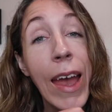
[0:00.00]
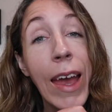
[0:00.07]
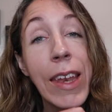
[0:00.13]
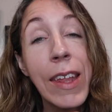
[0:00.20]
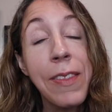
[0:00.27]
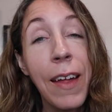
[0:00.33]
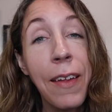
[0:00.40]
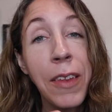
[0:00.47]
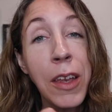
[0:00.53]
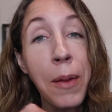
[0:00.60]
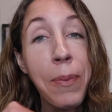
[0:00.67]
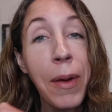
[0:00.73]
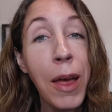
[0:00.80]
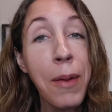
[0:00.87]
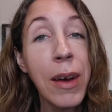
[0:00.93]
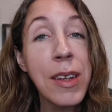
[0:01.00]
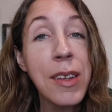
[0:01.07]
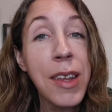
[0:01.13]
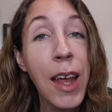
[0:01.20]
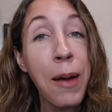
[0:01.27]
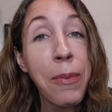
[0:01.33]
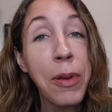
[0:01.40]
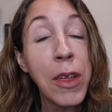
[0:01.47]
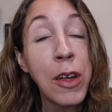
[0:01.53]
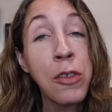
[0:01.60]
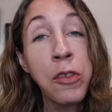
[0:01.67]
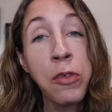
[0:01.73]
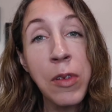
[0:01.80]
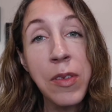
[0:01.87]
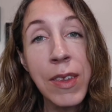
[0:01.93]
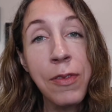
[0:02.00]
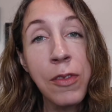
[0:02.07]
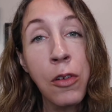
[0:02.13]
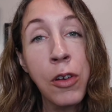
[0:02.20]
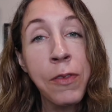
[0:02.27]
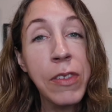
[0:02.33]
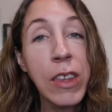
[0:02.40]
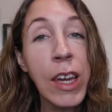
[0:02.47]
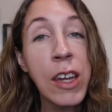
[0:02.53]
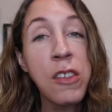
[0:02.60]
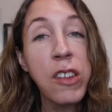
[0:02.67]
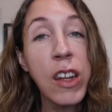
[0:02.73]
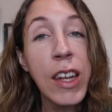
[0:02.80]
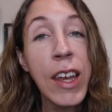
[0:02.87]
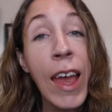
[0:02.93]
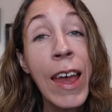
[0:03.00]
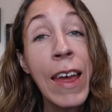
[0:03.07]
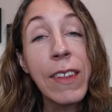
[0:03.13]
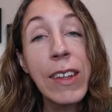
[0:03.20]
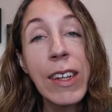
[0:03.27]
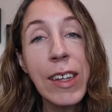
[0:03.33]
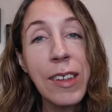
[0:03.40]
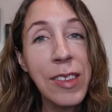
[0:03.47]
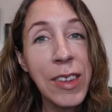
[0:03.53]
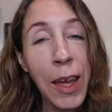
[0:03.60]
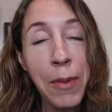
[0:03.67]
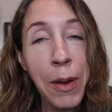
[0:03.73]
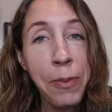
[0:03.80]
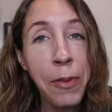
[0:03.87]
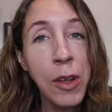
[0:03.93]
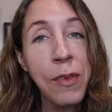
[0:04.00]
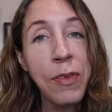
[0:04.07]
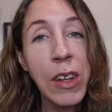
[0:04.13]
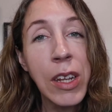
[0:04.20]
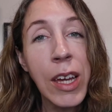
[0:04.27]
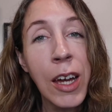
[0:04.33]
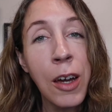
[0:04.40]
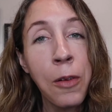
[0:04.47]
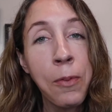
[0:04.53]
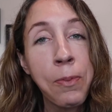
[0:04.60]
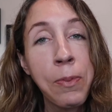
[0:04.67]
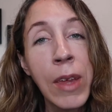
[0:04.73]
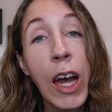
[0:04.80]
and hit that little bell button down below to receive a notification the next time I upload a video.